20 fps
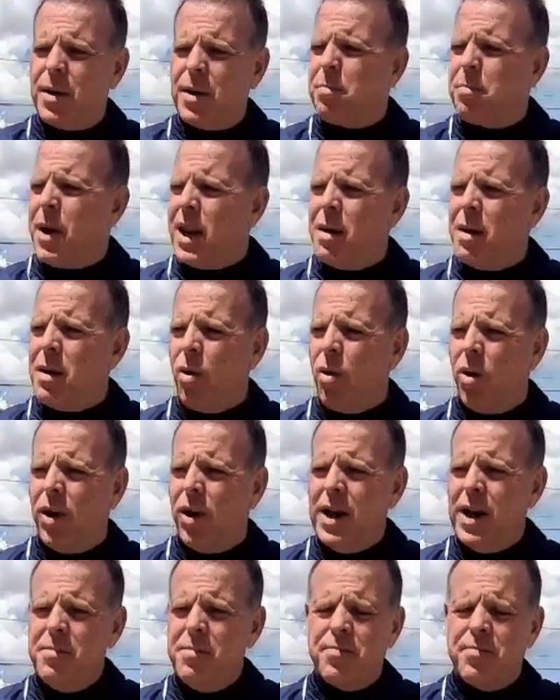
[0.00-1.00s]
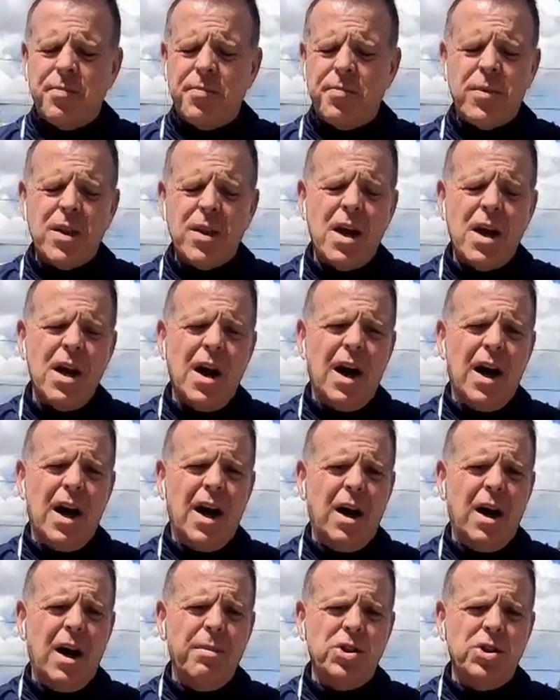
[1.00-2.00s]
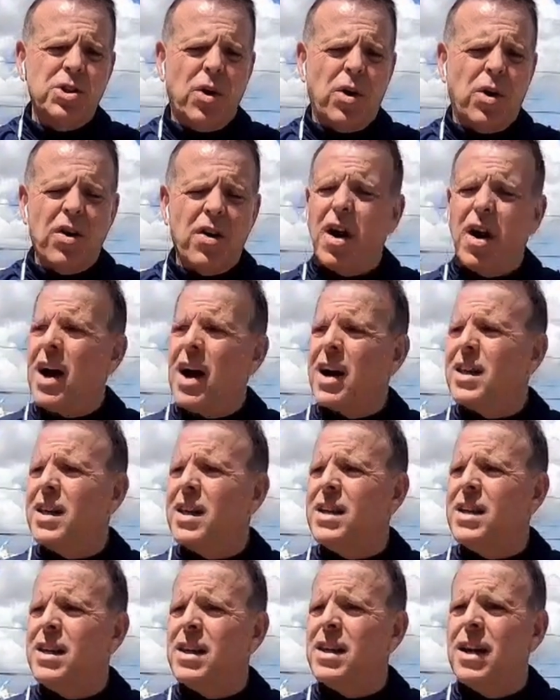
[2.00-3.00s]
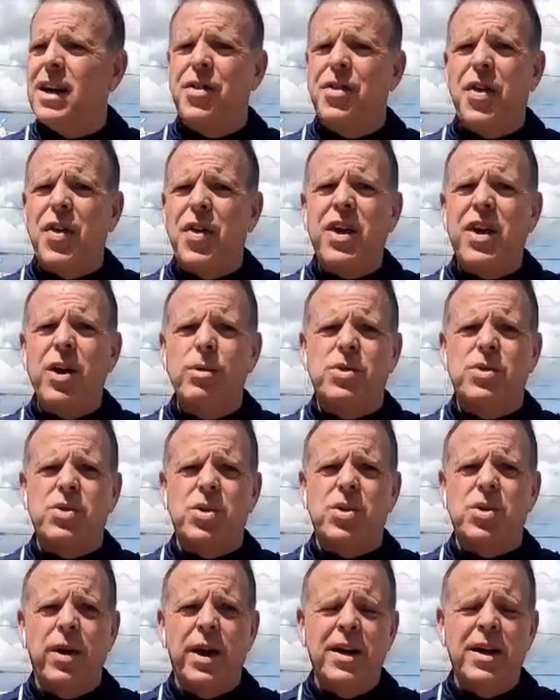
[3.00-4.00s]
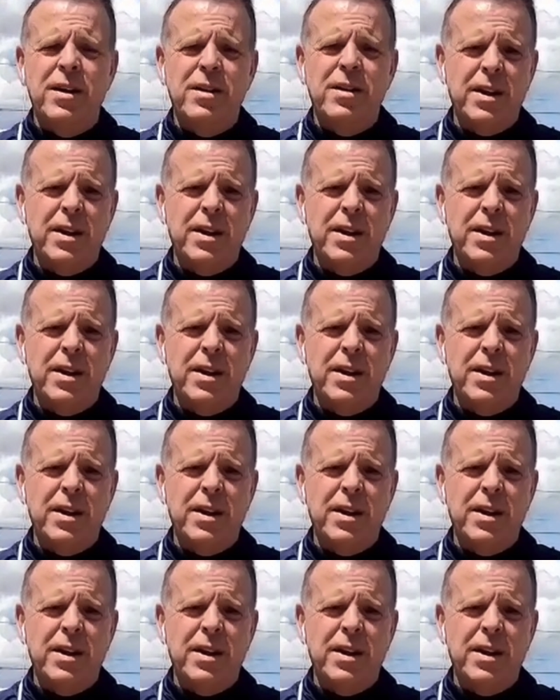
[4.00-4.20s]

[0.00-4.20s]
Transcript: Benny boy. Enjoy the hockey. Thank you, Sarina.